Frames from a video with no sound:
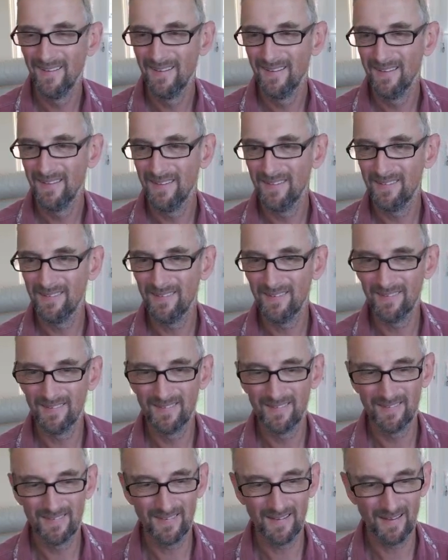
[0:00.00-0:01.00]
this is
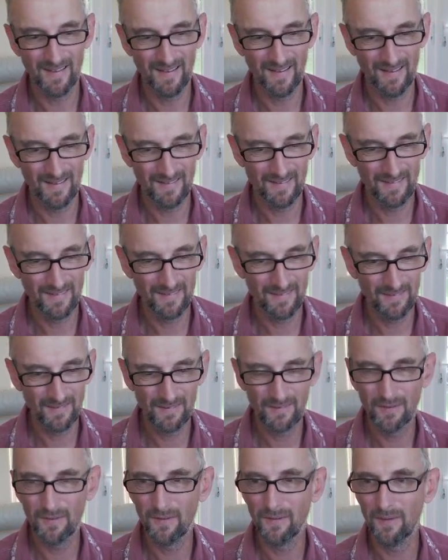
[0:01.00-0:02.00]

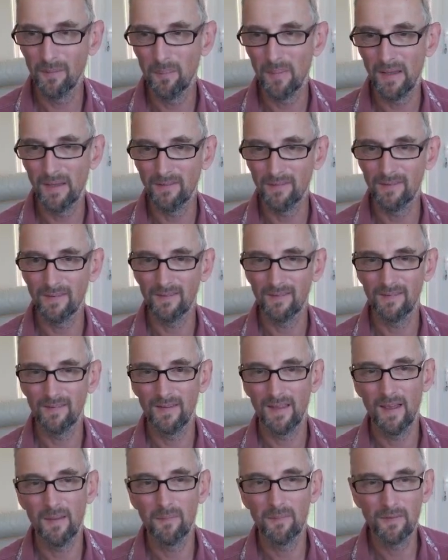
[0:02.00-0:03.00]
sort of the basic
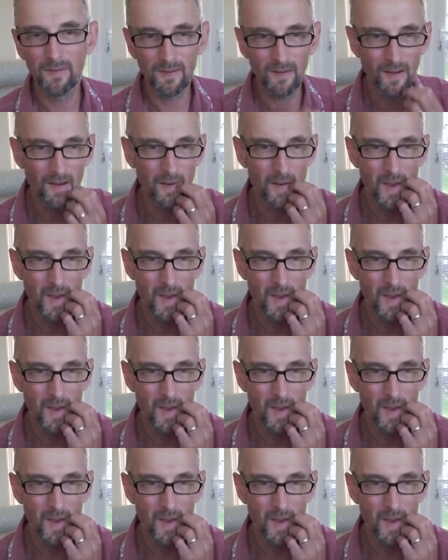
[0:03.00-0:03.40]
steps that I